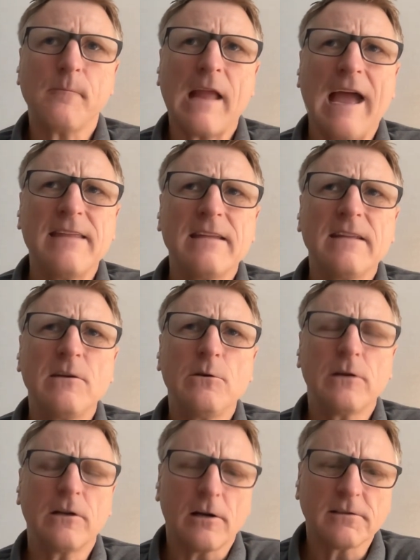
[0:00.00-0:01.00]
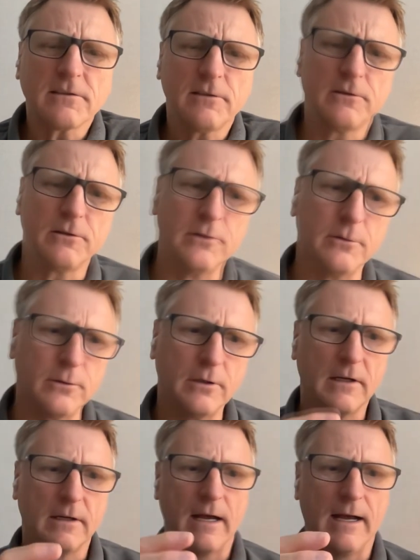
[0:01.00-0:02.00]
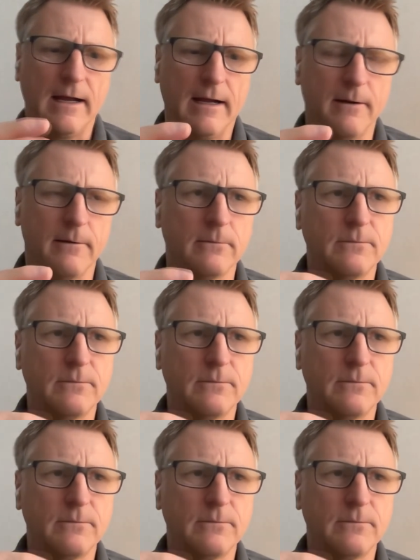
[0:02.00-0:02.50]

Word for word: I think that you can also do uh,